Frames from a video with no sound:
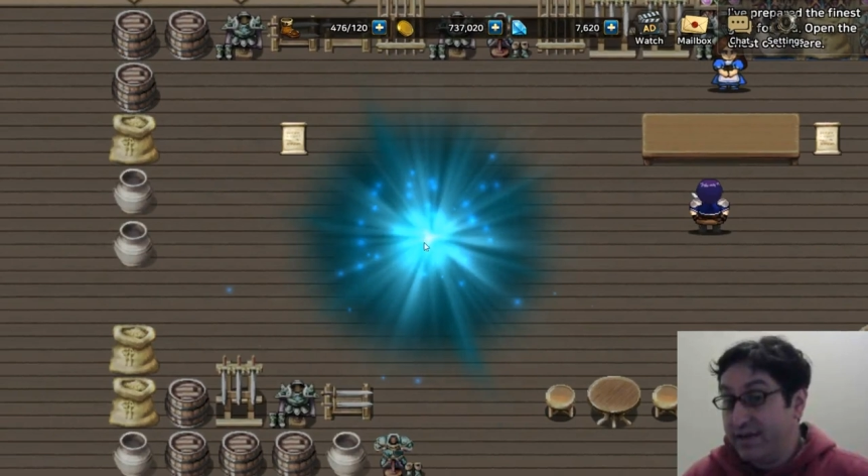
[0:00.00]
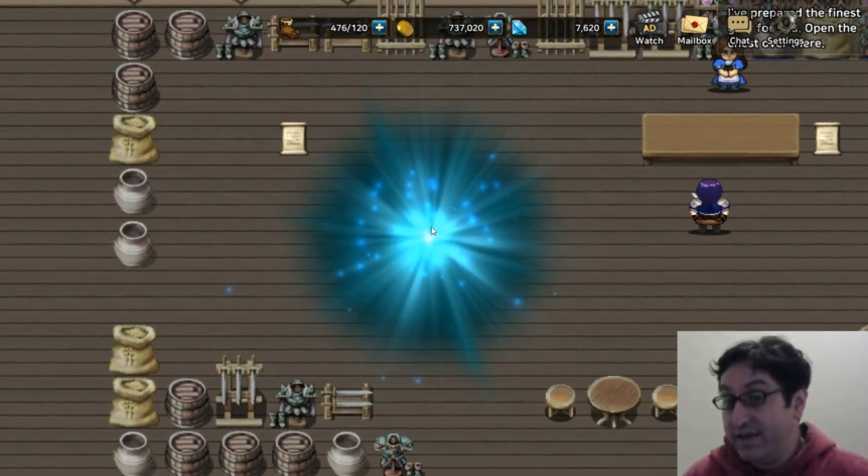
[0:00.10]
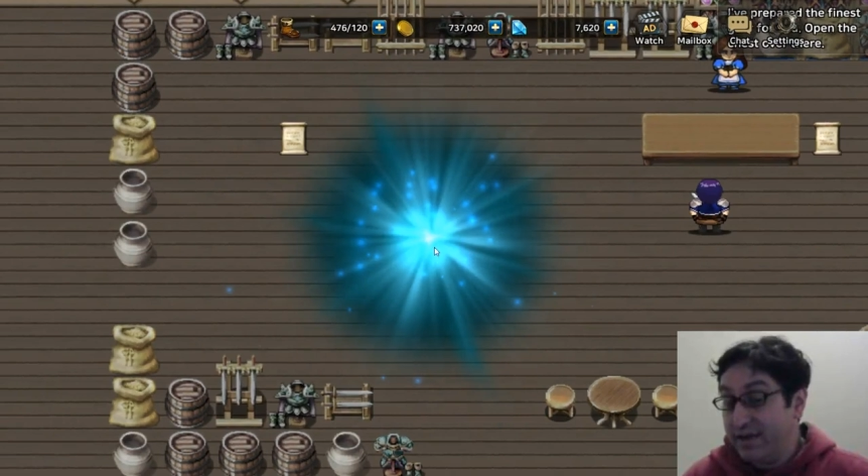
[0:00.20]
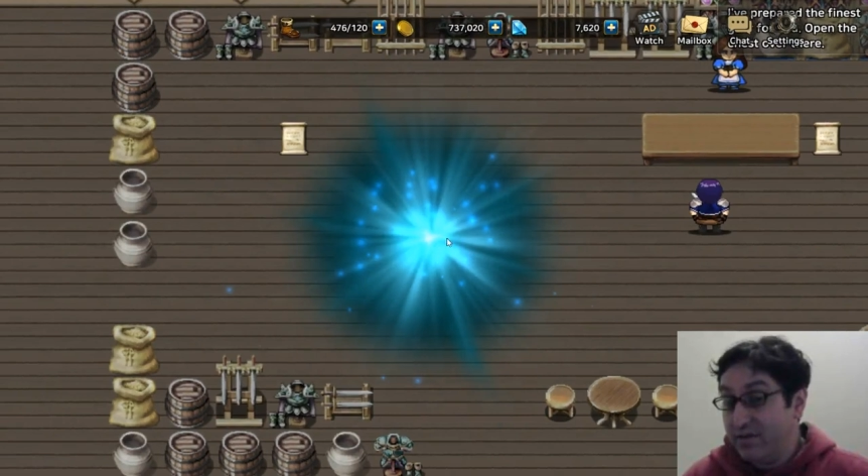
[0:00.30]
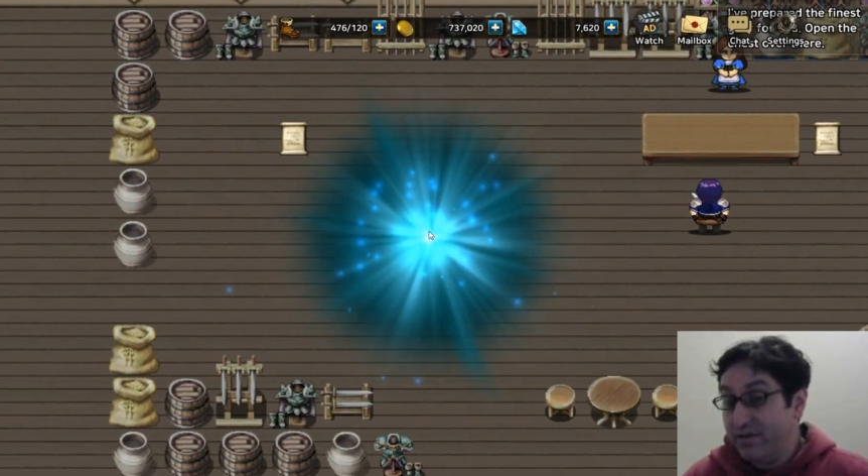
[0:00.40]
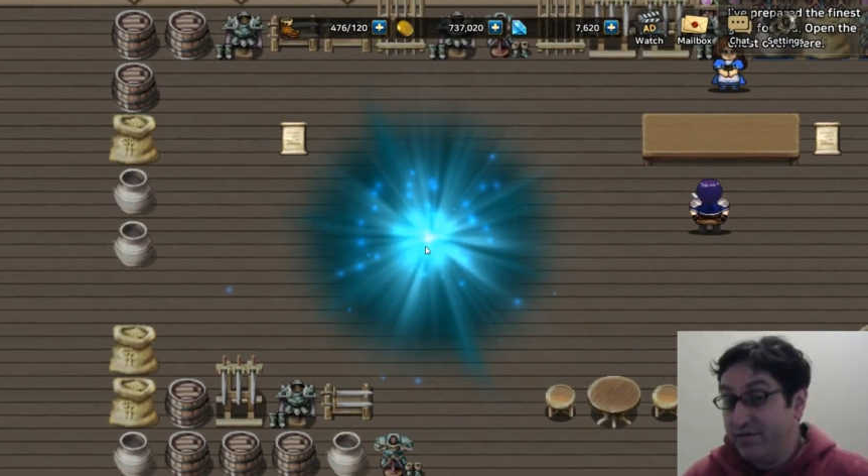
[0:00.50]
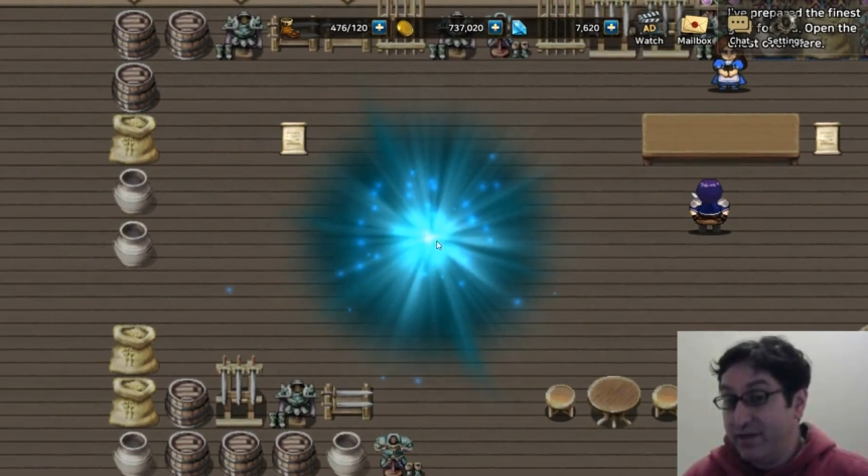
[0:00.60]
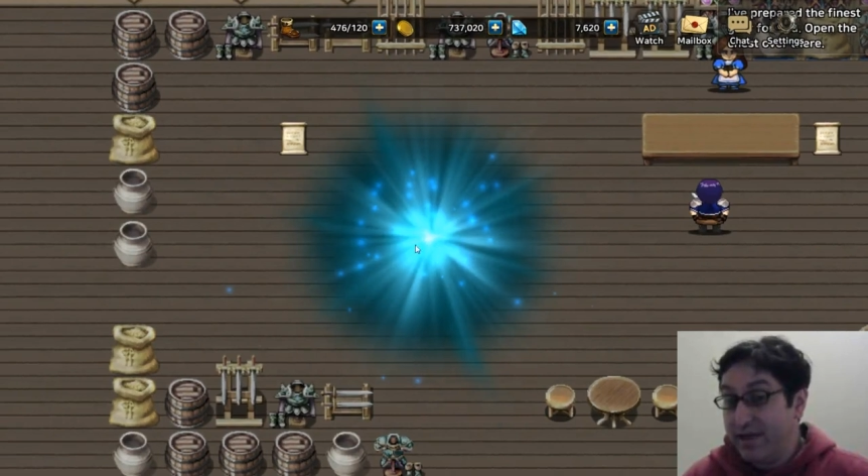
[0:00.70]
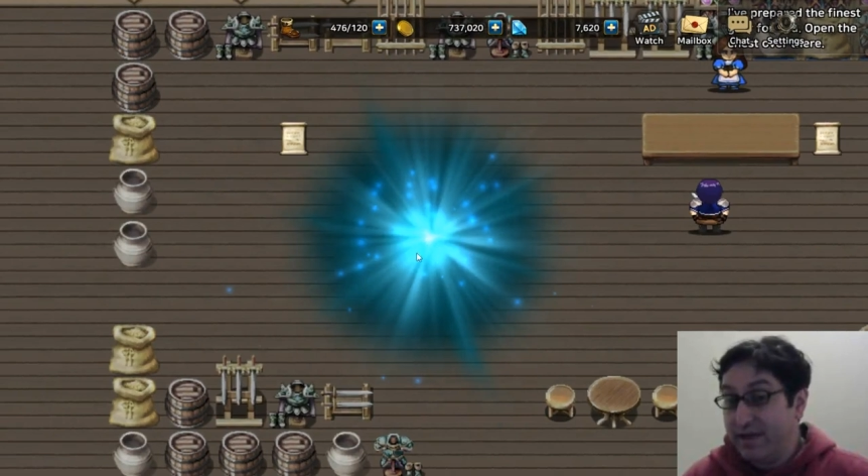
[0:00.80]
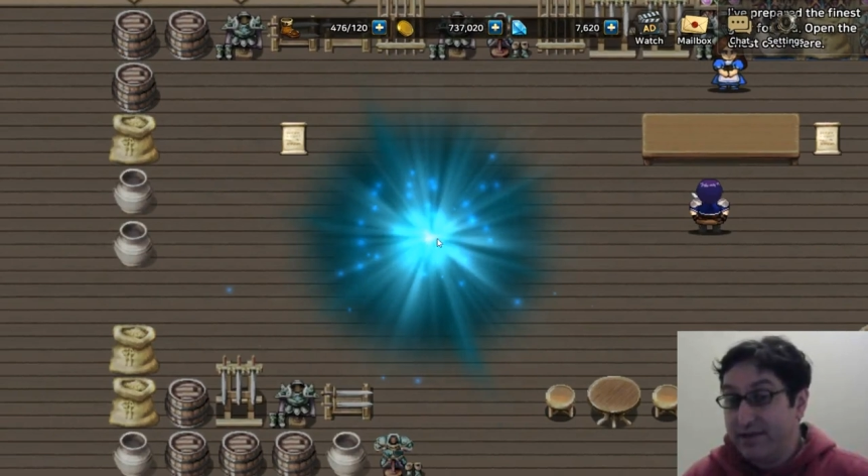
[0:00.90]
yellow if
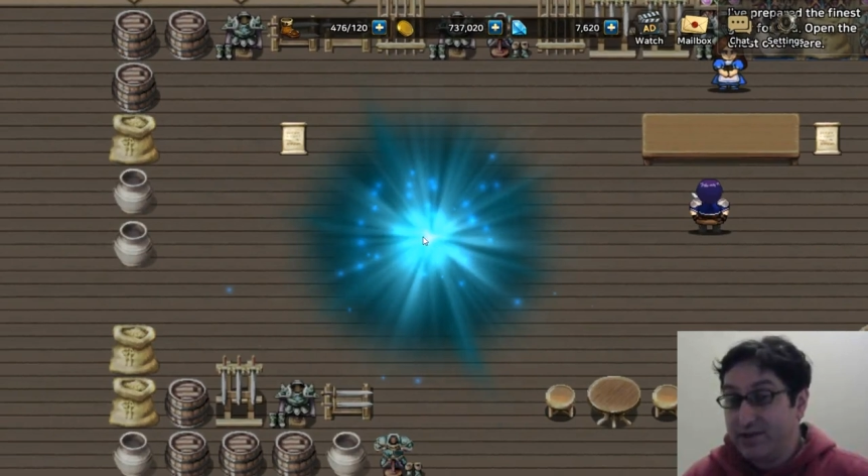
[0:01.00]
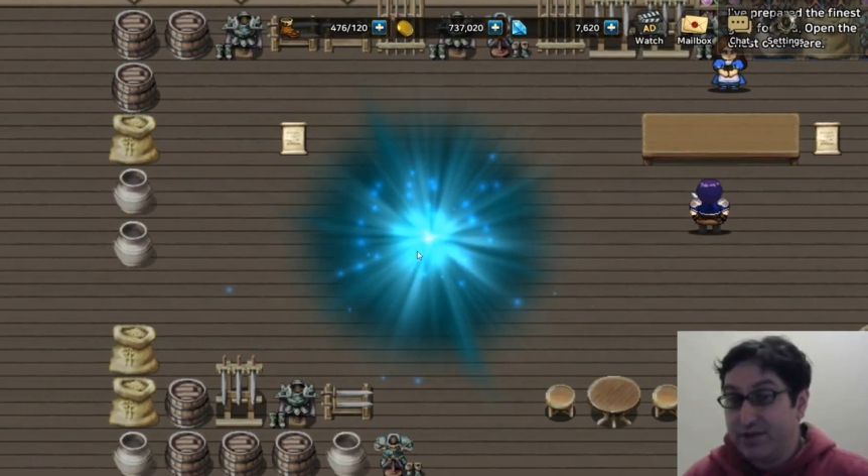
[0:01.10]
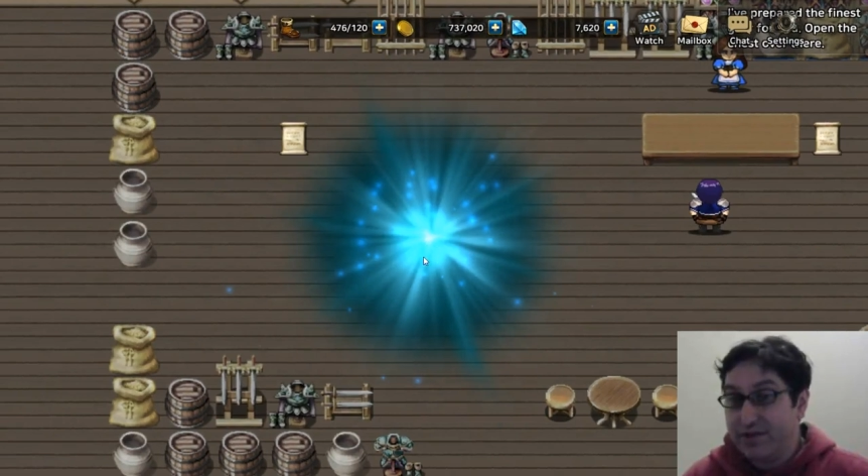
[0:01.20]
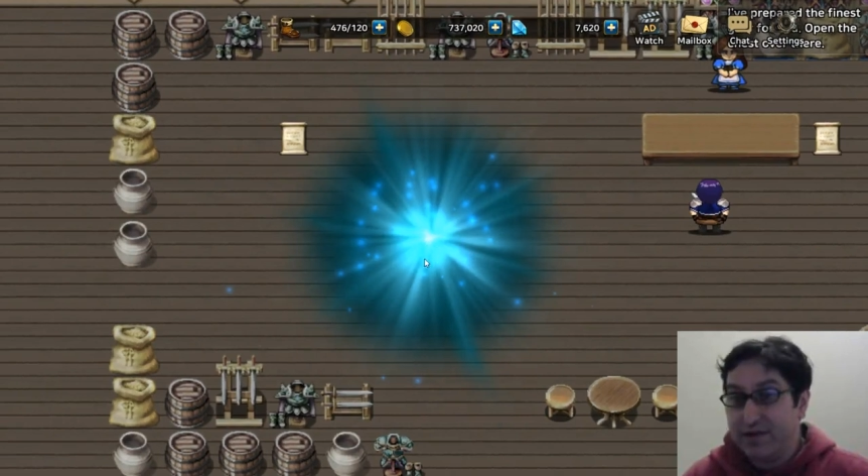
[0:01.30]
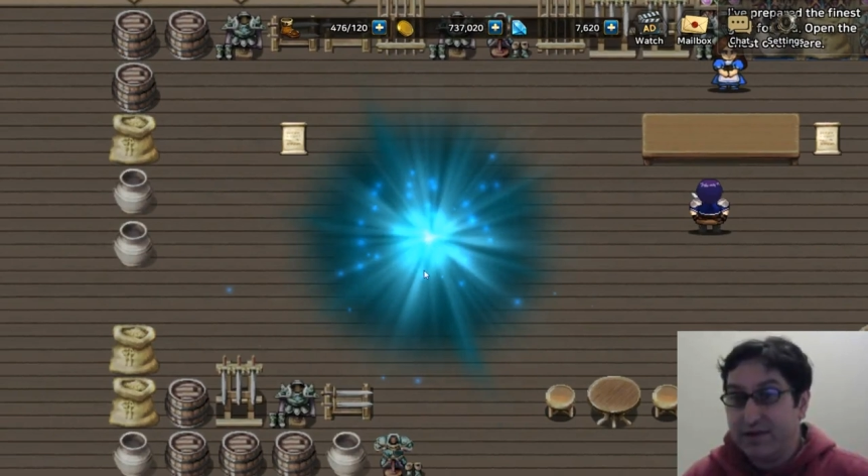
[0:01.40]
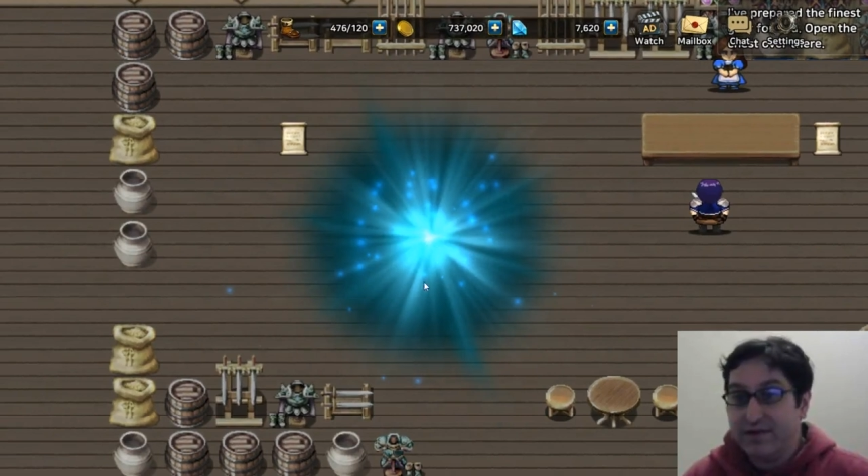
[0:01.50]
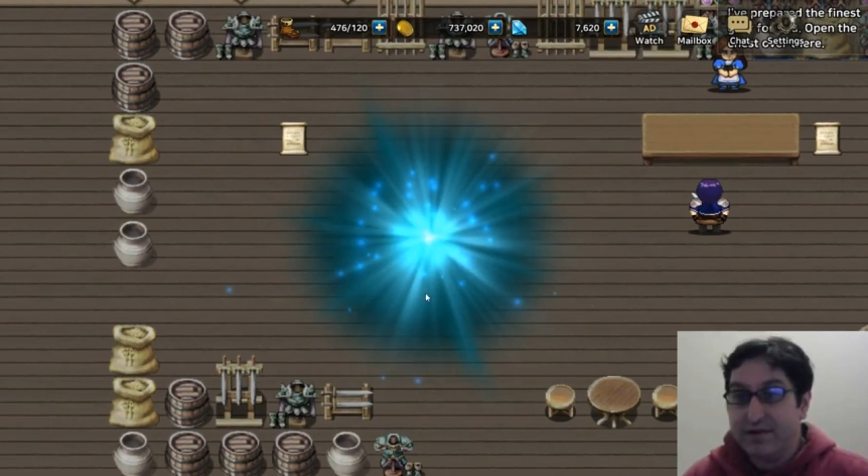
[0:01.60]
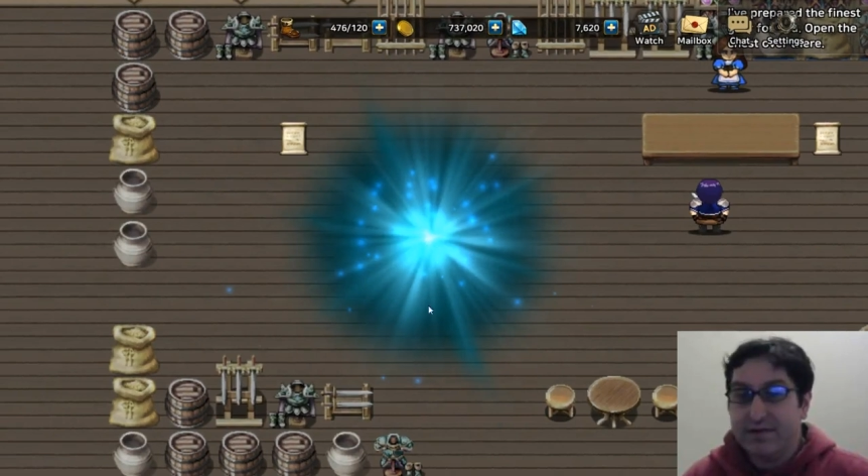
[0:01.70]
you get legendary.